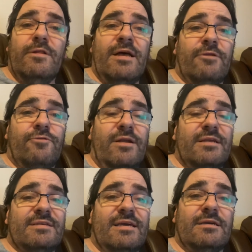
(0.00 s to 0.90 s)
like trying to
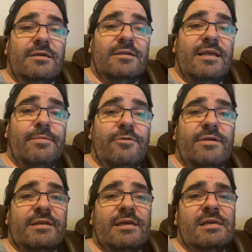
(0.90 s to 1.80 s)
sack a
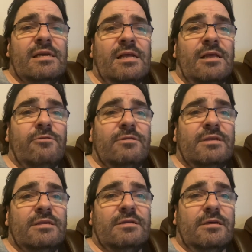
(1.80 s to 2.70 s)
democratically
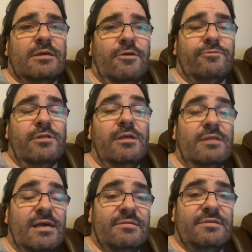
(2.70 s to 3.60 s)
elected councillor
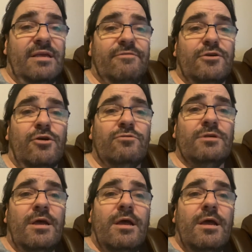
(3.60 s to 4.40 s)
like Steve Jones,